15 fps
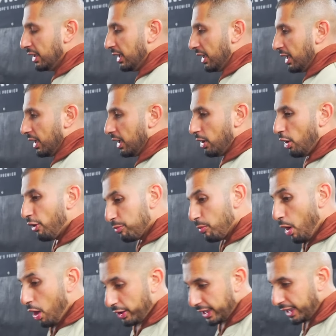of
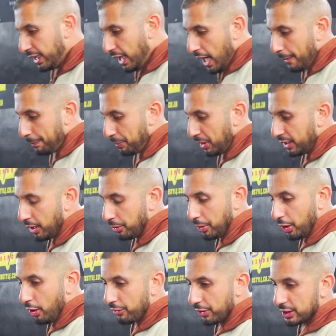mocking up, and then
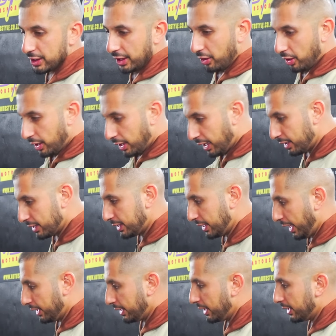we obviously got to
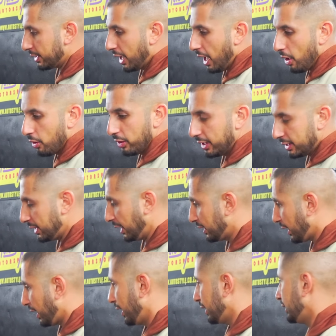sand it down,
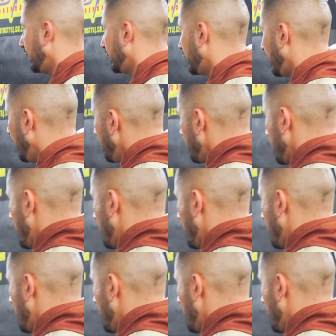etc., etc.